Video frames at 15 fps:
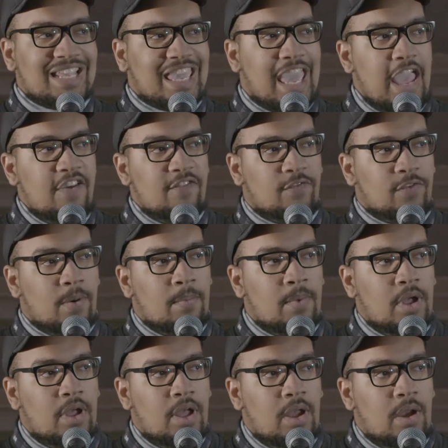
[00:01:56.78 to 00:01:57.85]
I came from
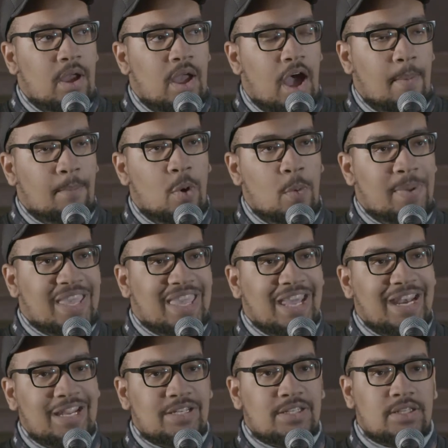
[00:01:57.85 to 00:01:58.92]
humble
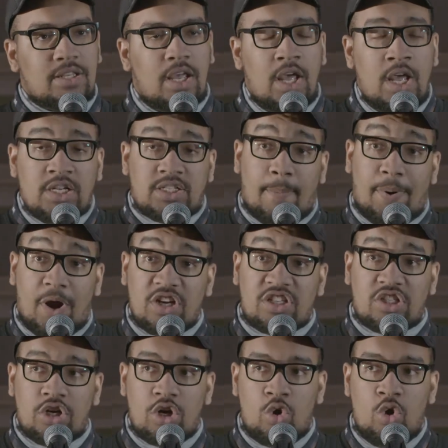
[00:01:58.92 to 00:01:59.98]
beginnings to
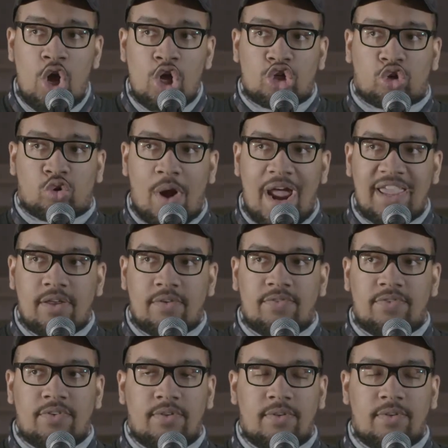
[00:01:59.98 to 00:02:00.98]
personal triumph.